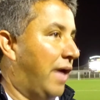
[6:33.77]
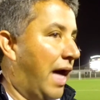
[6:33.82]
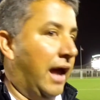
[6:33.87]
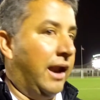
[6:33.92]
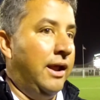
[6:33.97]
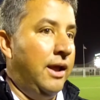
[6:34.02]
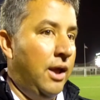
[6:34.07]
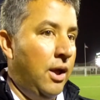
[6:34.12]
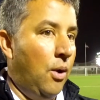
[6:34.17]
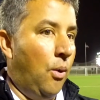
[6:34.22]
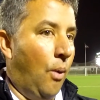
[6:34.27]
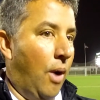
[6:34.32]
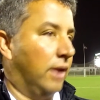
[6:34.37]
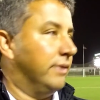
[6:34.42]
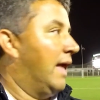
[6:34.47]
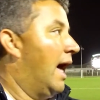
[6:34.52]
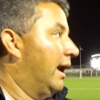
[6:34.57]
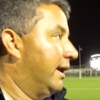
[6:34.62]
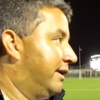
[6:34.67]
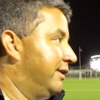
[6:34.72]
that while
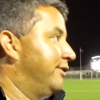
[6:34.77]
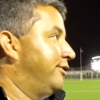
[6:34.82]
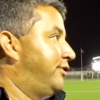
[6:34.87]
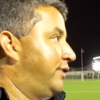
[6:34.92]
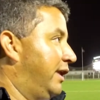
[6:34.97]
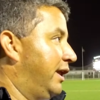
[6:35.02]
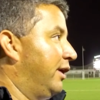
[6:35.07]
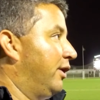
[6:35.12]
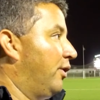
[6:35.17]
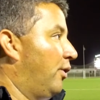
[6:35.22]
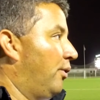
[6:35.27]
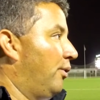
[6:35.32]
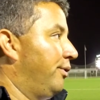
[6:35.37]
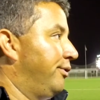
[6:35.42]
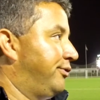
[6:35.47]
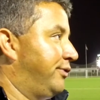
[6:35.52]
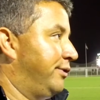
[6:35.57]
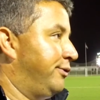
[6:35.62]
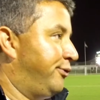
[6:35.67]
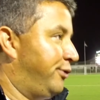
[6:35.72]
not conceding
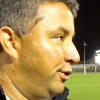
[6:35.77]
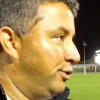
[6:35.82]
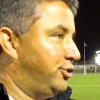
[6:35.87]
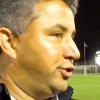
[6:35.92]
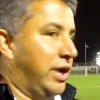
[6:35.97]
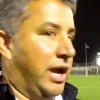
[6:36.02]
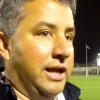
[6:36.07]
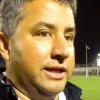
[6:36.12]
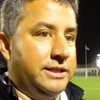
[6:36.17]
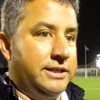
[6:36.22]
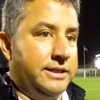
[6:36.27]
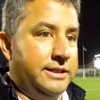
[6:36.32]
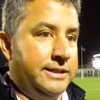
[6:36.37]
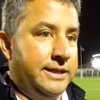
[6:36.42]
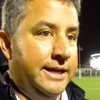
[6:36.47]
goals and few chances.